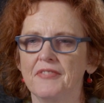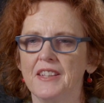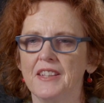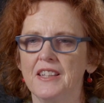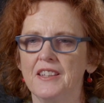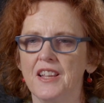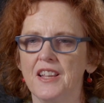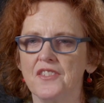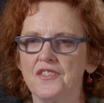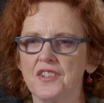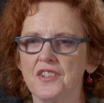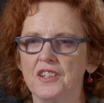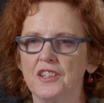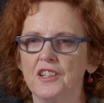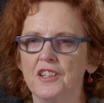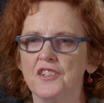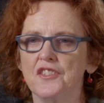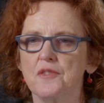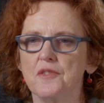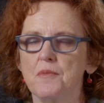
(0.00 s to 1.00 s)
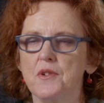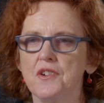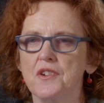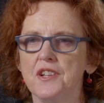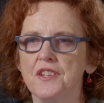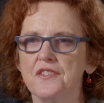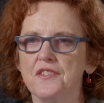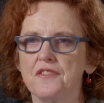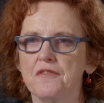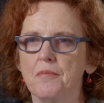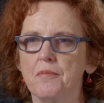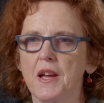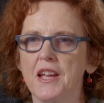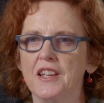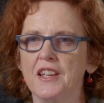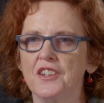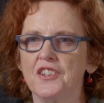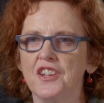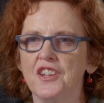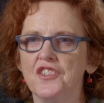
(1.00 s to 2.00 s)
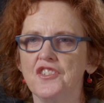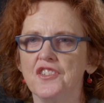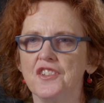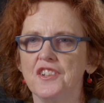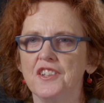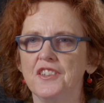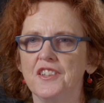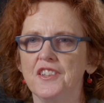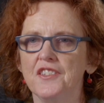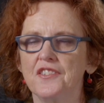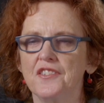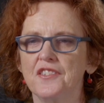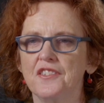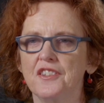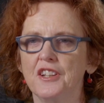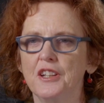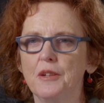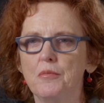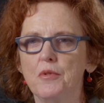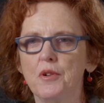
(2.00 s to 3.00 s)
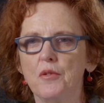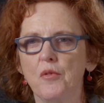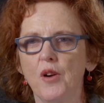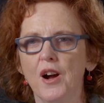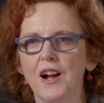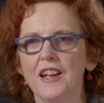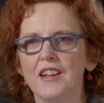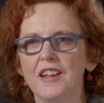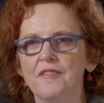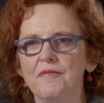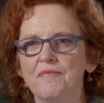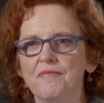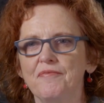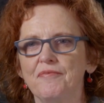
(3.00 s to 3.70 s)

And that's a little experience of paying attention in this deliberate way.